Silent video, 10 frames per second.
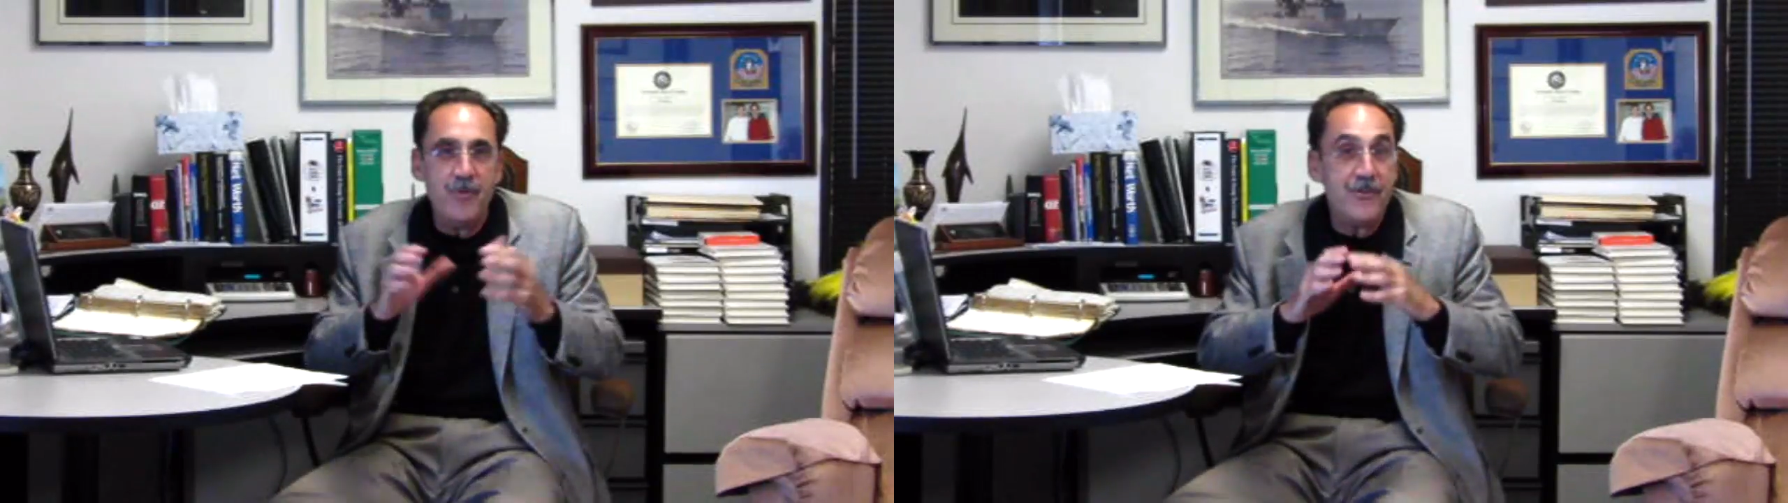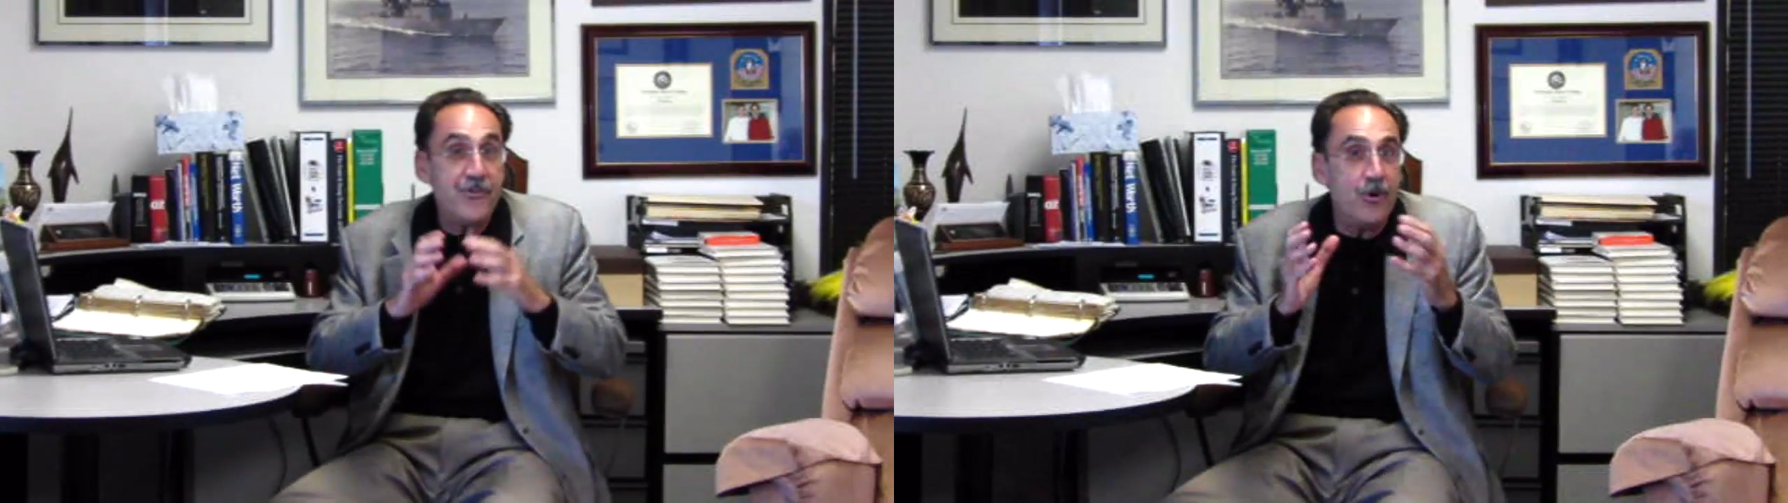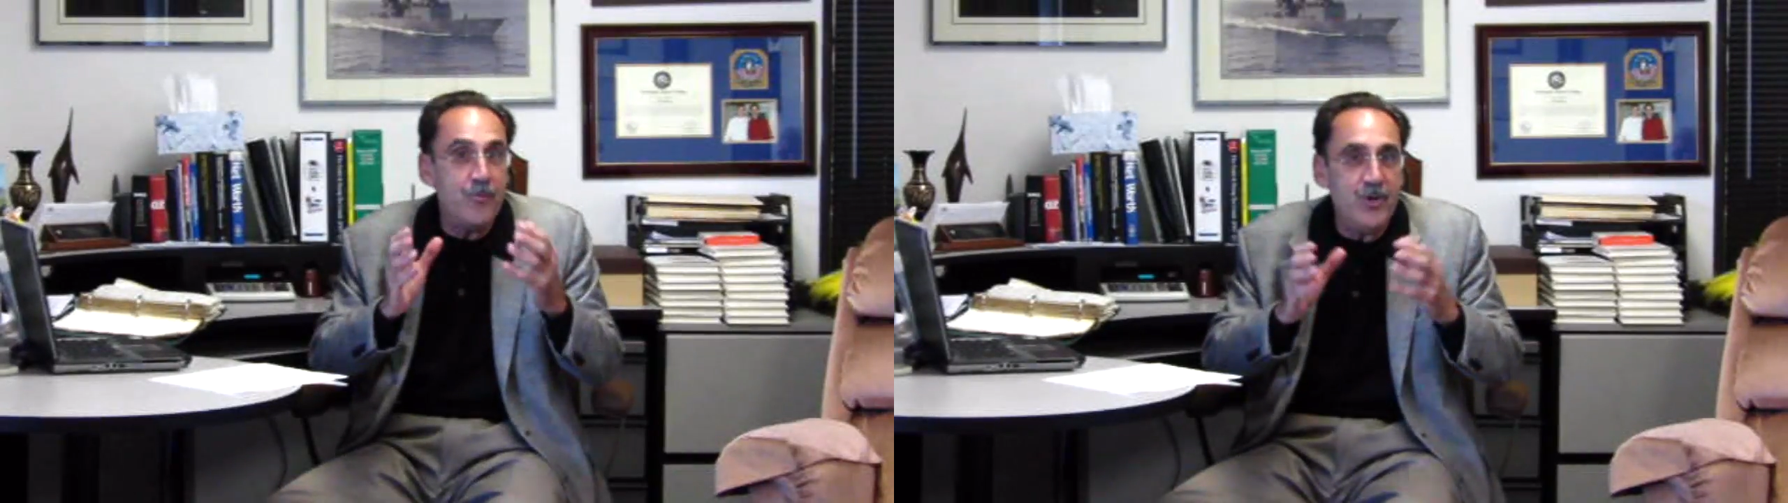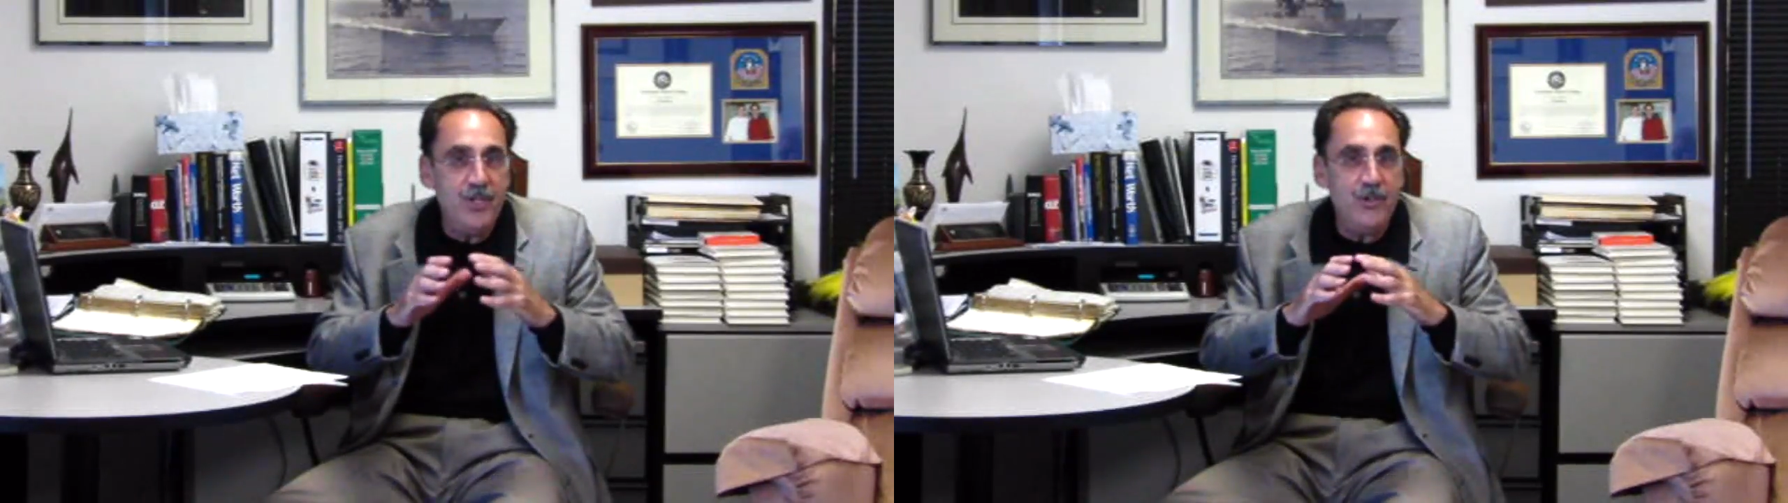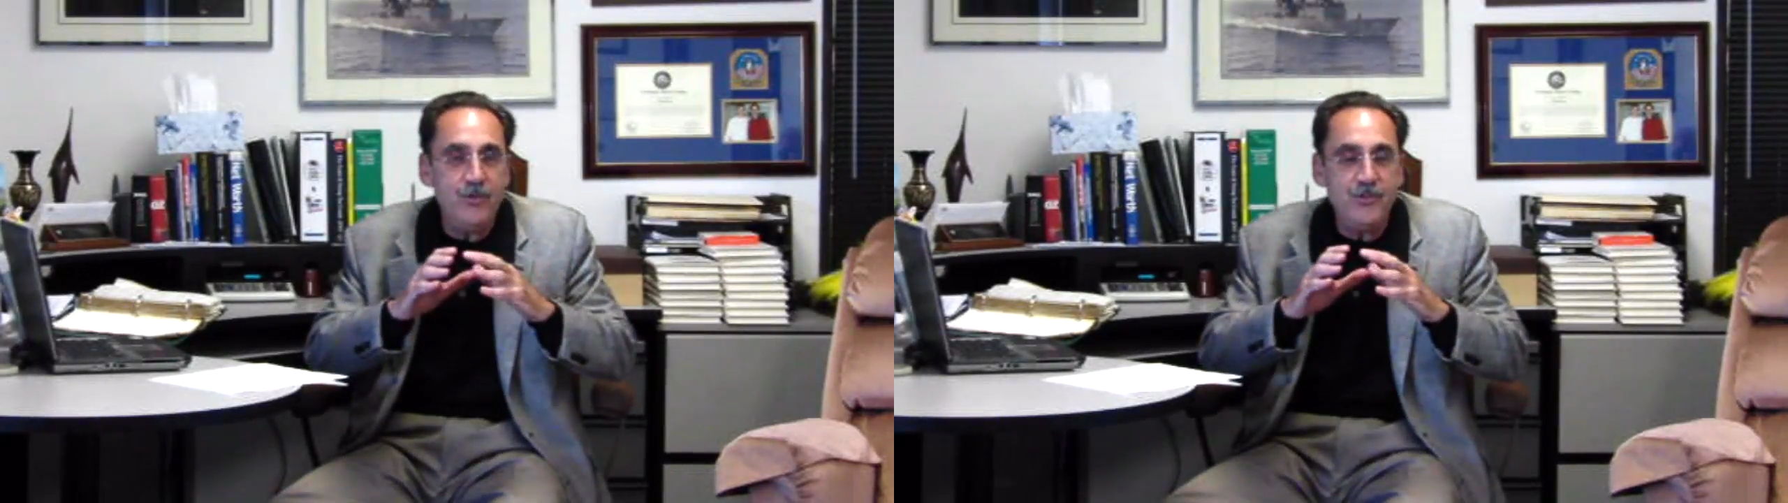or the term we
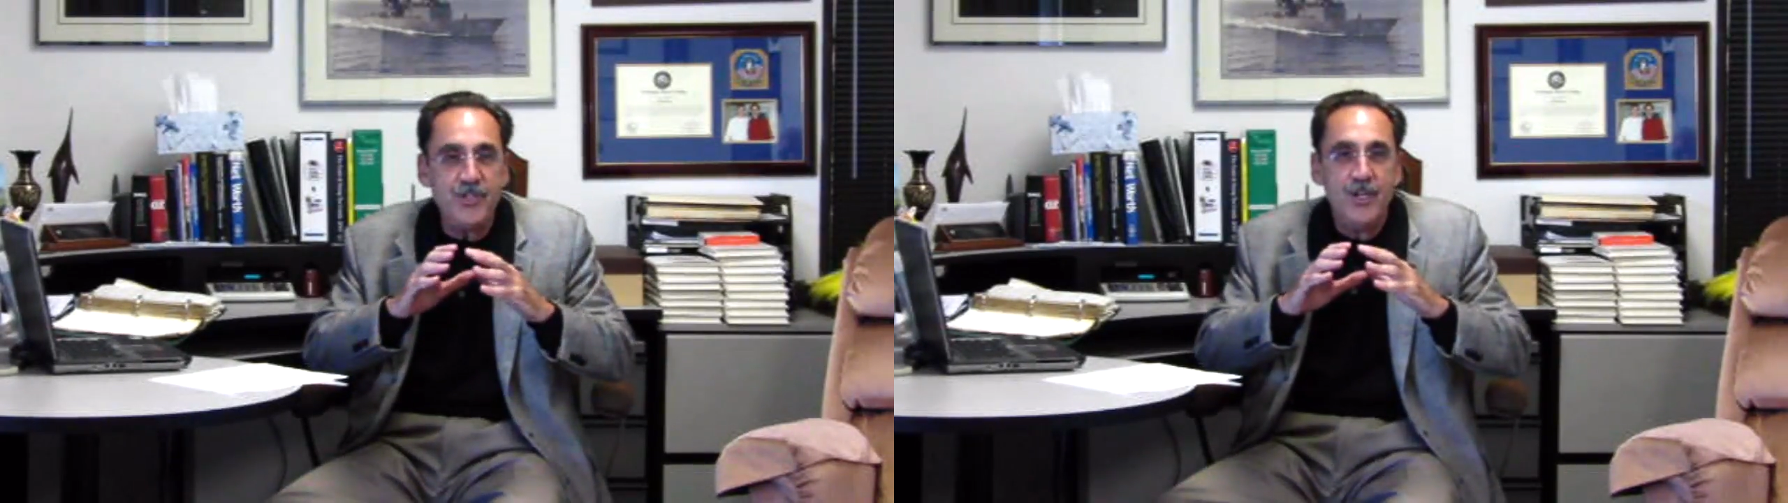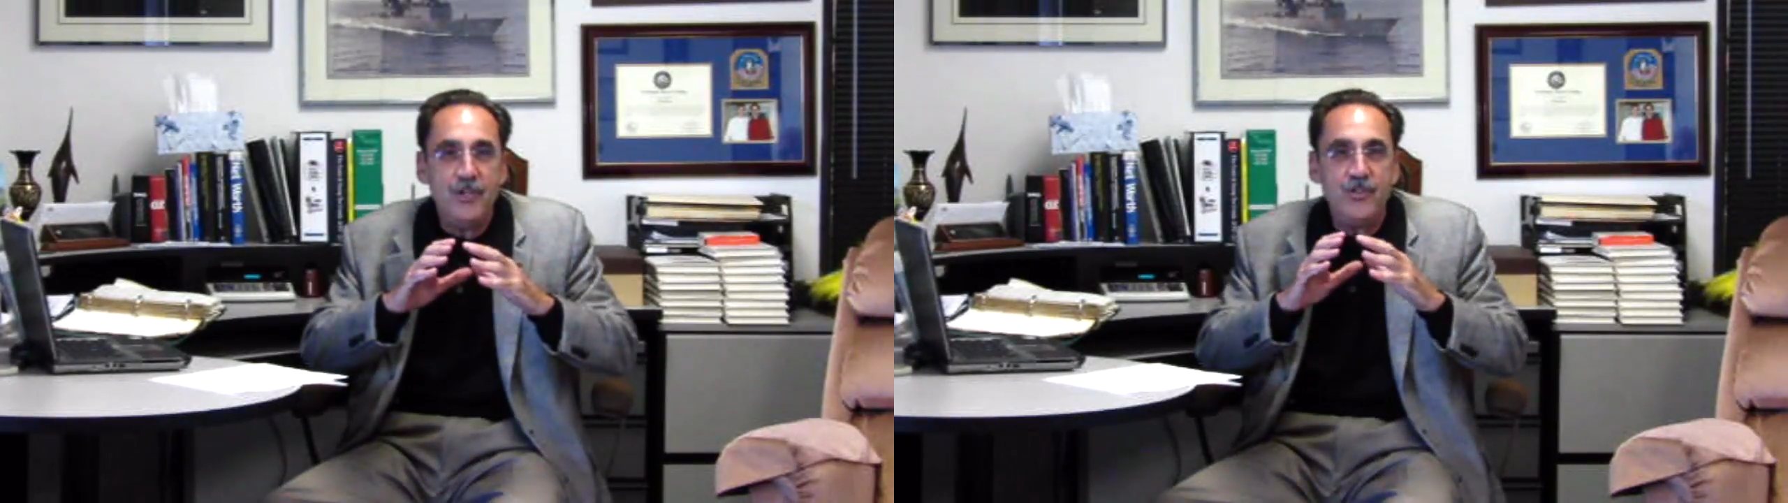use